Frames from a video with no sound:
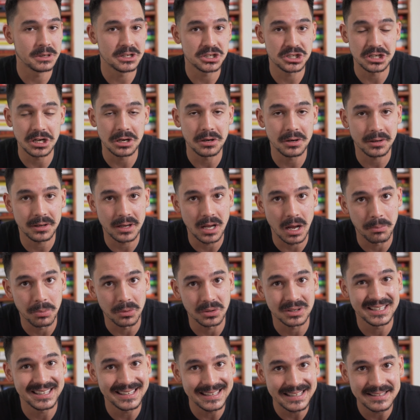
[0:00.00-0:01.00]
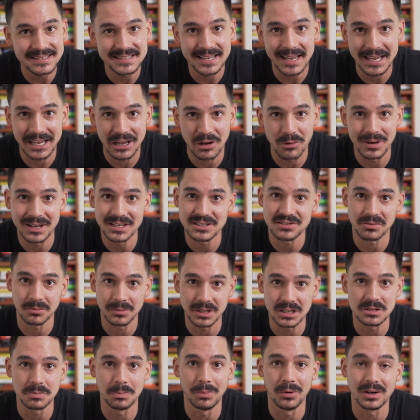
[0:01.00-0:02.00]
I'm going to share a couple key takeaways
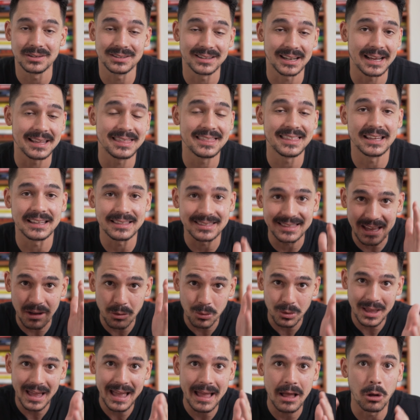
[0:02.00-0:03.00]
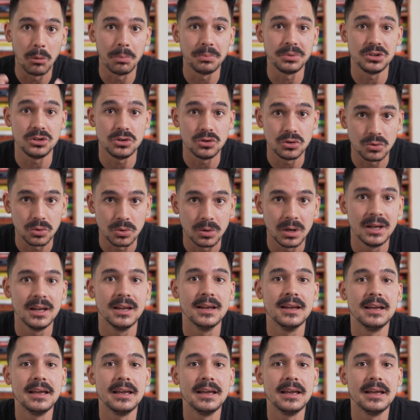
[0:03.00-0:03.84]
from each book that I think that will help you